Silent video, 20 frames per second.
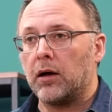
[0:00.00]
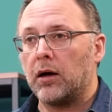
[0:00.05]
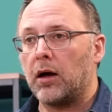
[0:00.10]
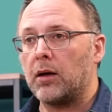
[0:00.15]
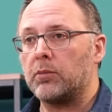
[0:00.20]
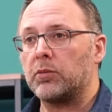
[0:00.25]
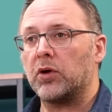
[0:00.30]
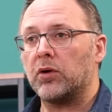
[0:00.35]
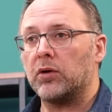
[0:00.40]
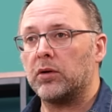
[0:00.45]

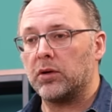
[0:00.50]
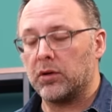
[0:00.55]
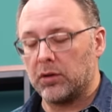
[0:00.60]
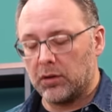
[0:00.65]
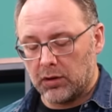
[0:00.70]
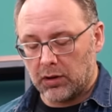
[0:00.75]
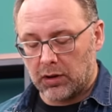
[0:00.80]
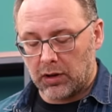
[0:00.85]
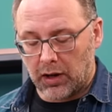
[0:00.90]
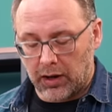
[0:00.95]
I'm good.
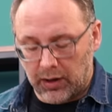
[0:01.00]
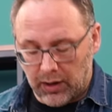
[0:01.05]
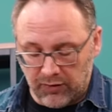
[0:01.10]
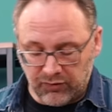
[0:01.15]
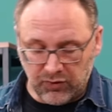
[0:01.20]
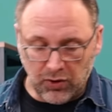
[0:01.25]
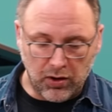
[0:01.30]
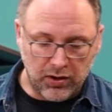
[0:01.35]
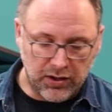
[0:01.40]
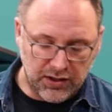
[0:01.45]
And
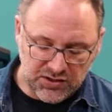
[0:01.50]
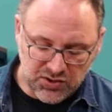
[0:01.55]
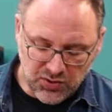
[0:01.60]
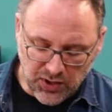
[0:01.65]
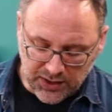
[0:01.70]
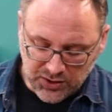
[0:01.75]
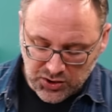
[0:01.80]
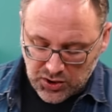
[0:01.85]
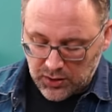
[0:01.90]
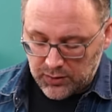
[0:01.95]
I've got an
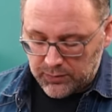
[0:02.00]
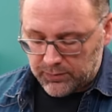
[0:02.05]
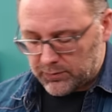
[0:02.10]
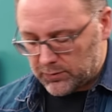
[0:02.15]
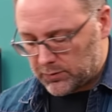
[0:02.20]
extraction.